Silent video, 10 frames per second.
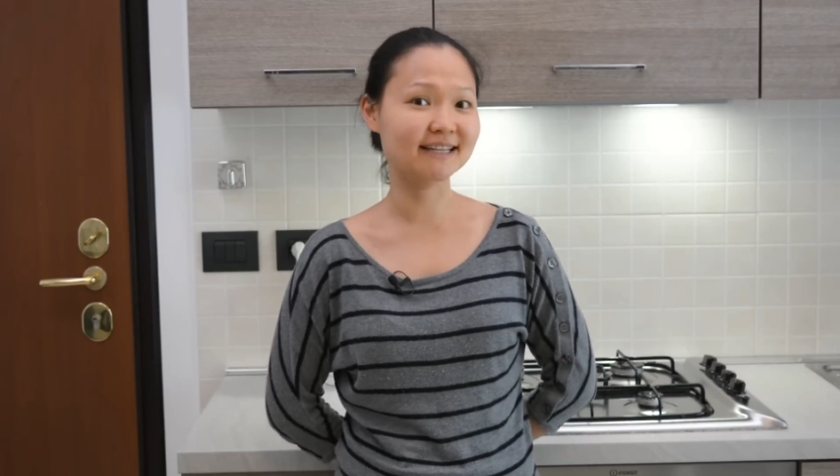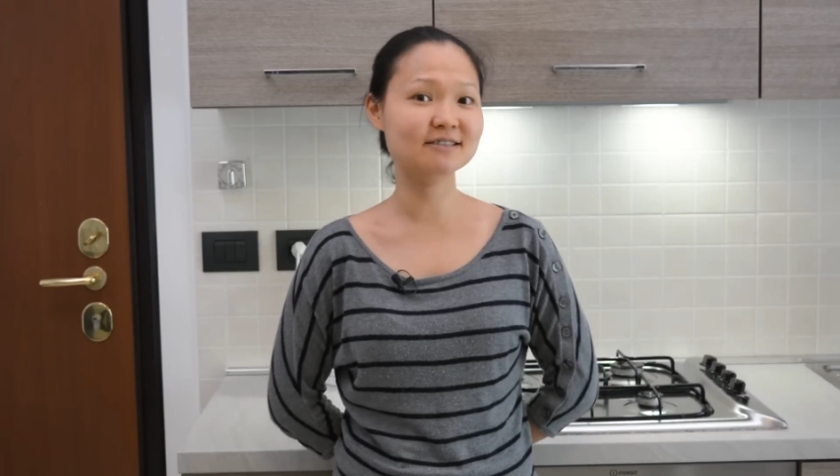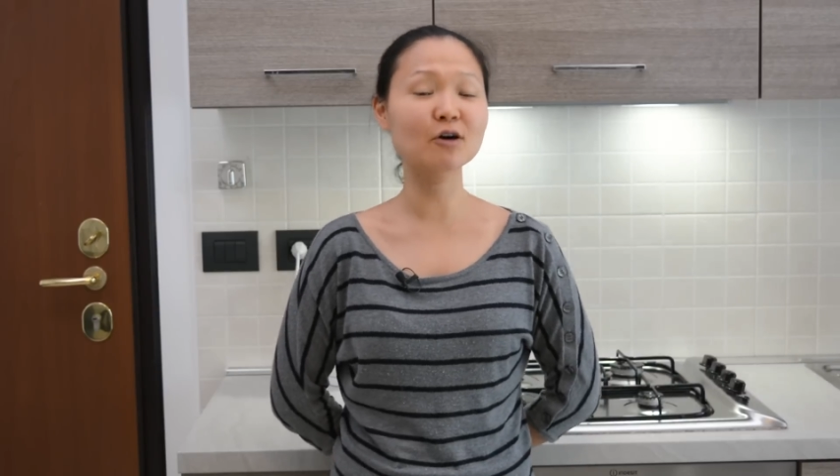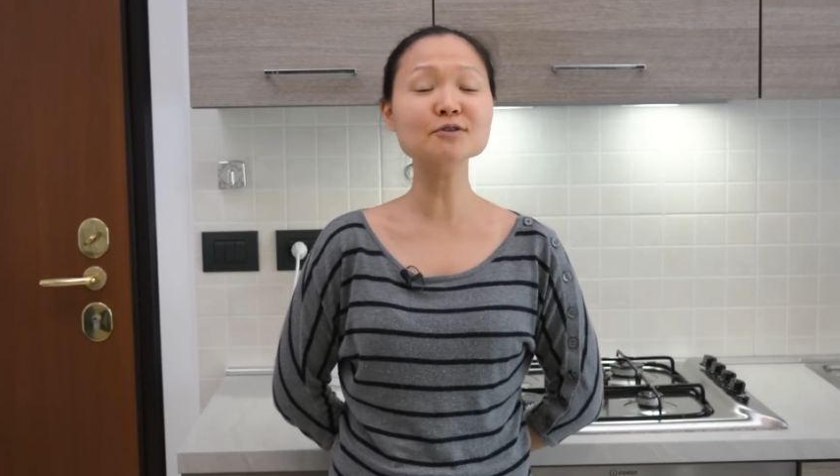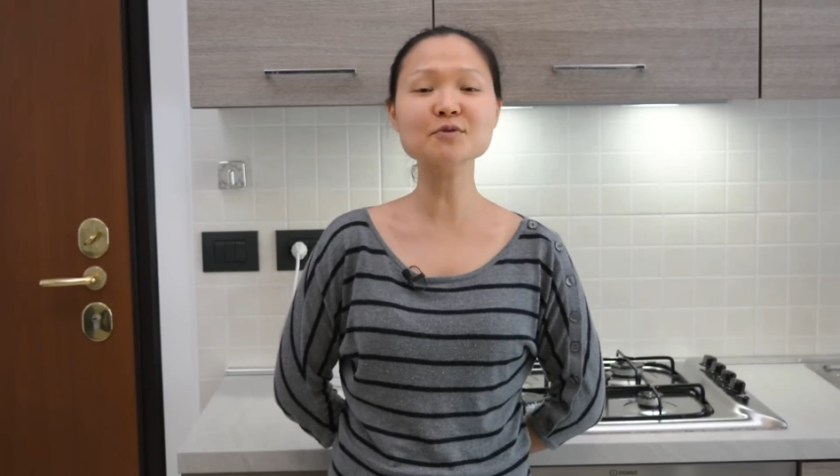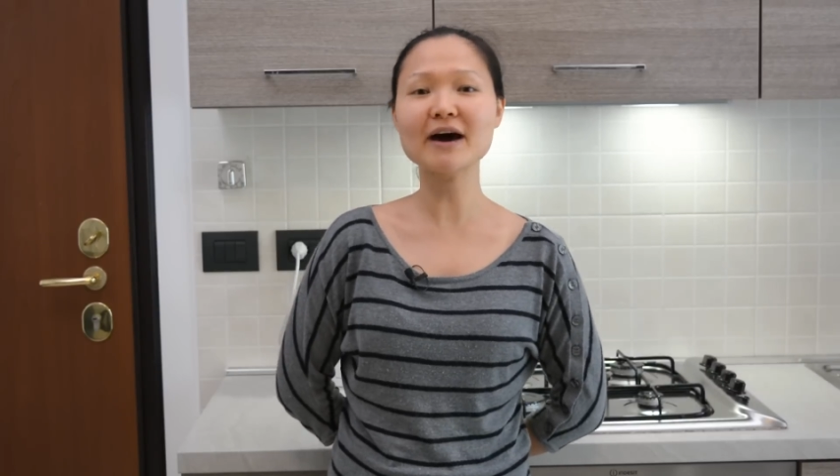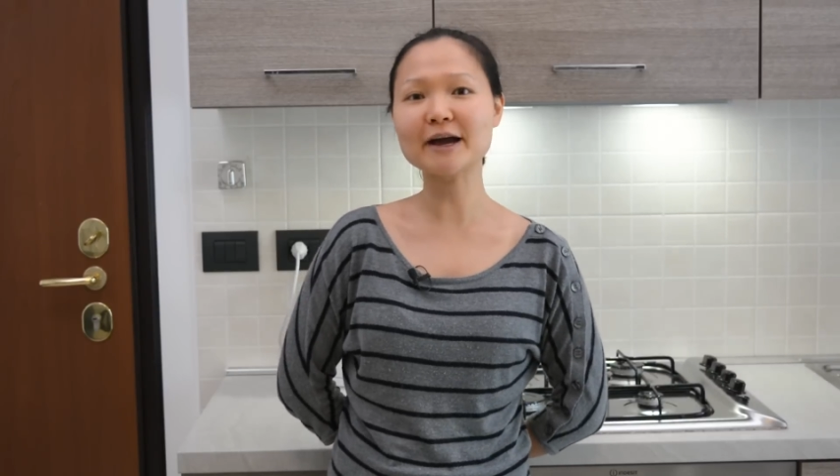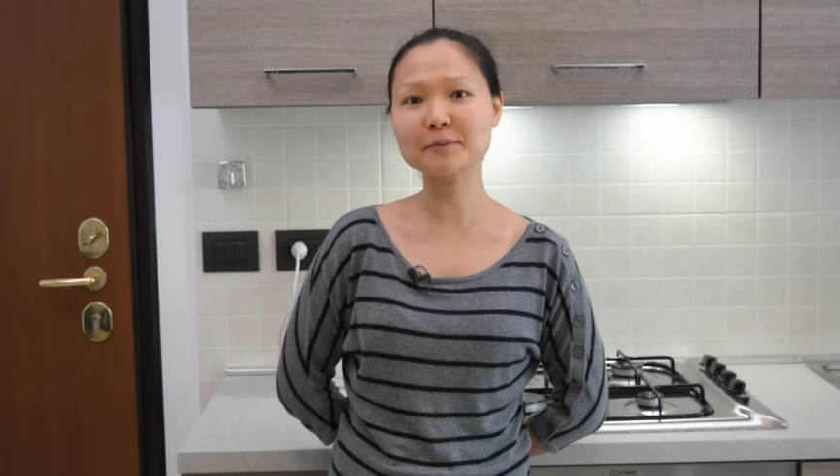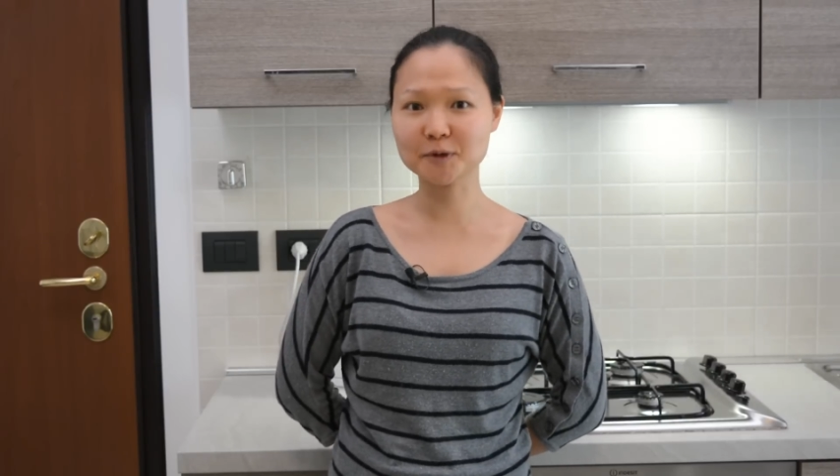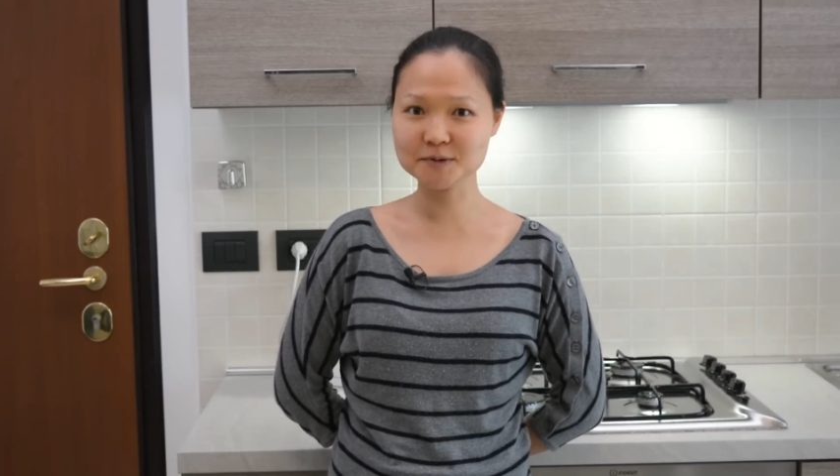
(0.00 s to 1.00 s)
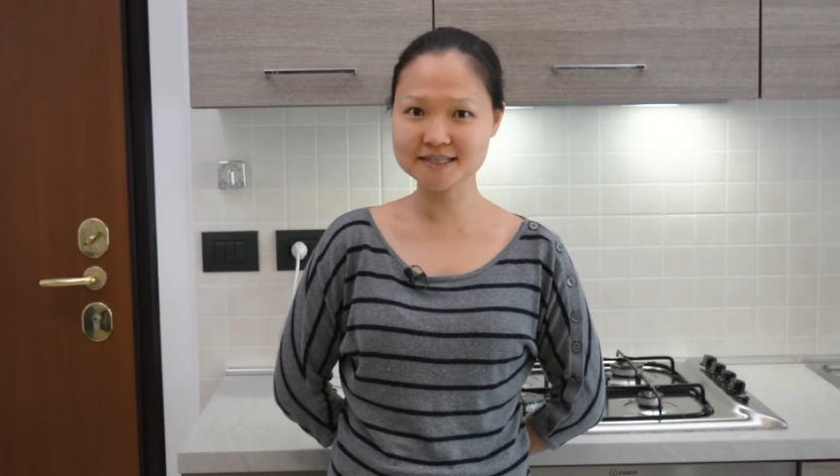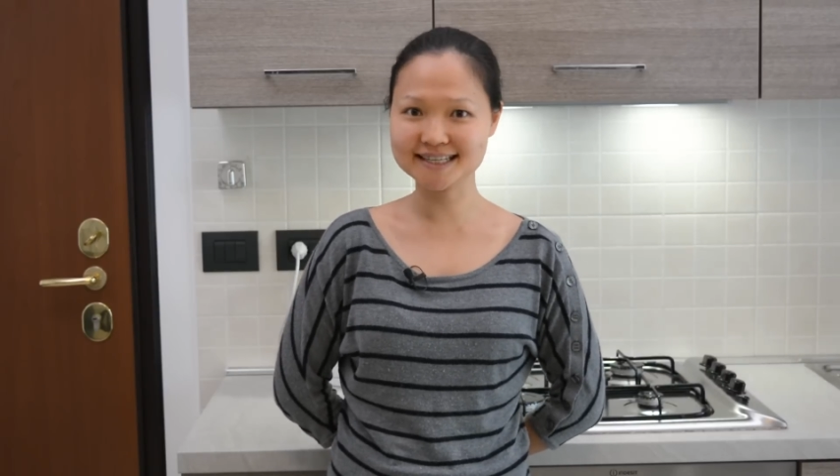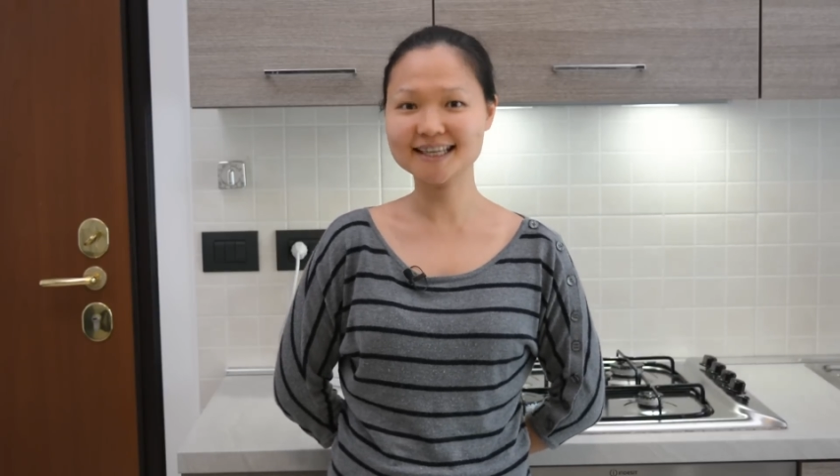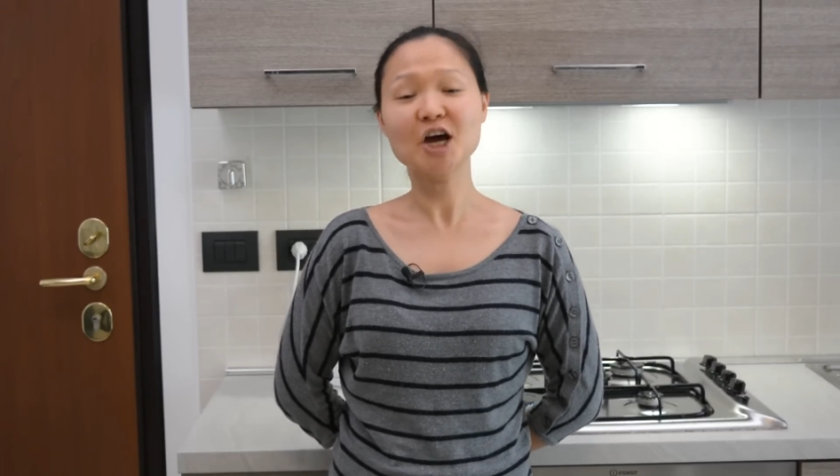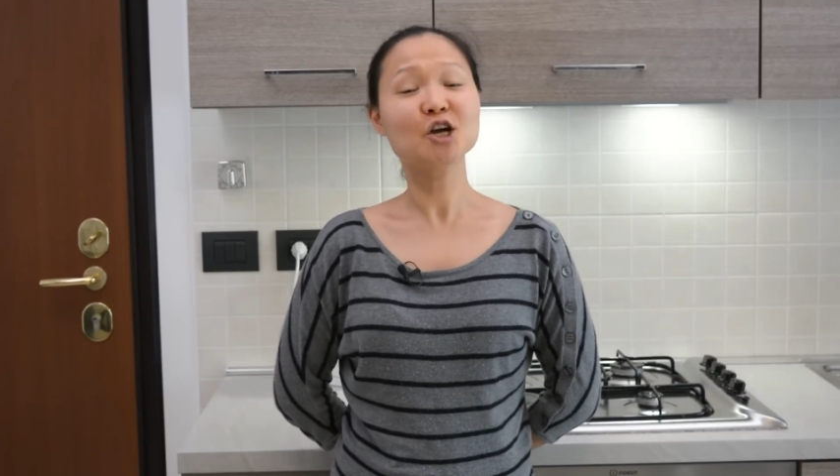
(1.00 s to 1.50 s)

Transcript: and it's also high protein.